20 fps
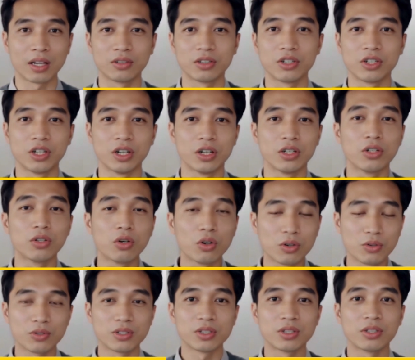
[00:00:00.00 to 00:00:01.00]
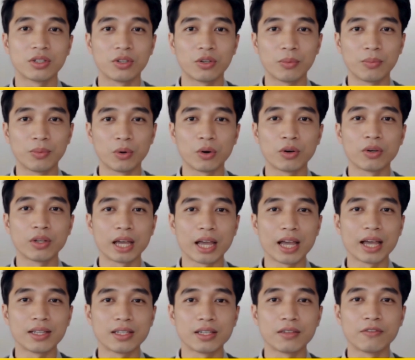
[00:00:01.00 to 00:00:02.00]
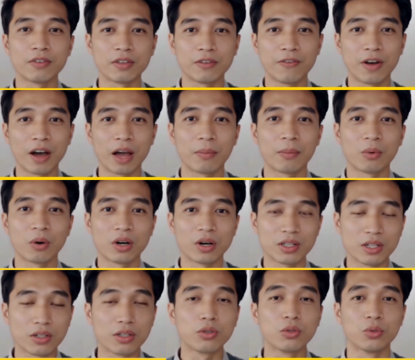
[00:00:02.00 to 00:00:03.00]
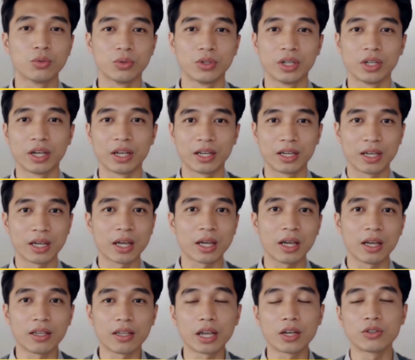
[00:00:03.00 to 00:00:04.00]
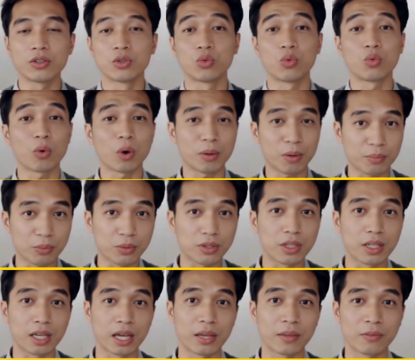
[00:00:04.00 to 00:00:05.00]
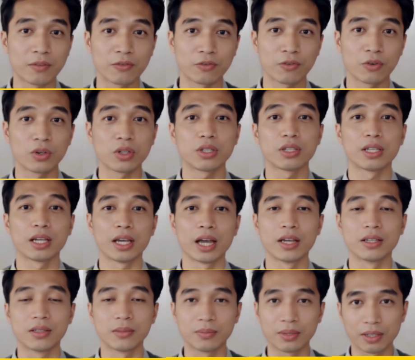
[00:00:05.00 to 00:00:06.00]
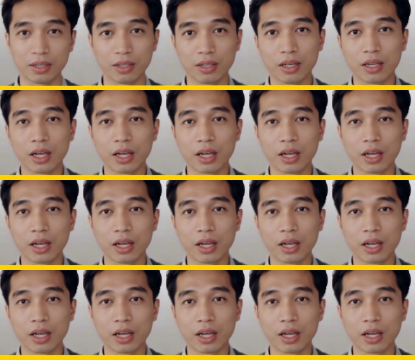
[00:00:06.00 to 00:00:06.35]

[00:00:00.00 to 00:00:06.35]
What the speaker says: The shares closed at Stirable at 975 boys on Tuesday, down just 1% before this announcement.